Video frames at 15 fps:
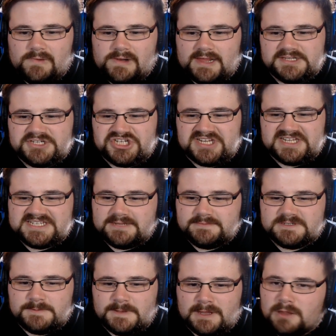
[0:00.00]
she
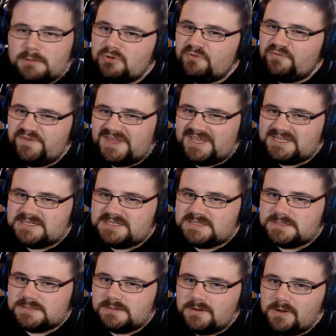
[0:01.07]
seems to be a lot more
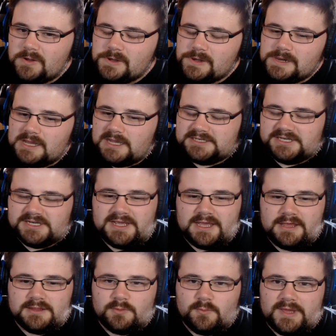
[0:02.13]
fierce. I don't know
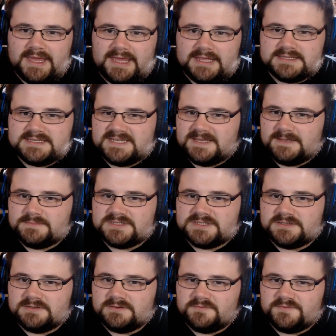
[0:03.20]
how they work in terms
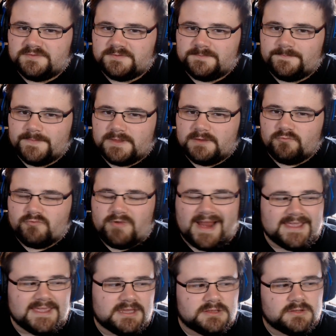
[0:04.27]
of
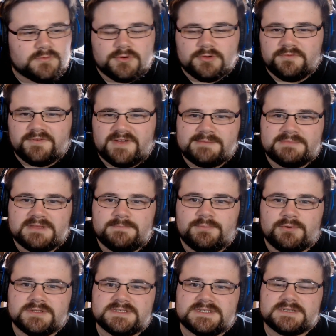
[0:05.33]
rank in the royal family,
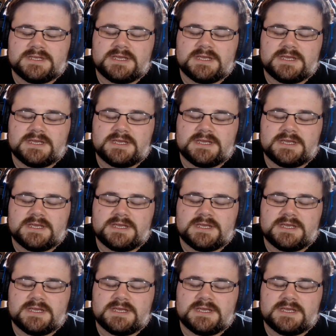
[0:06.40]
but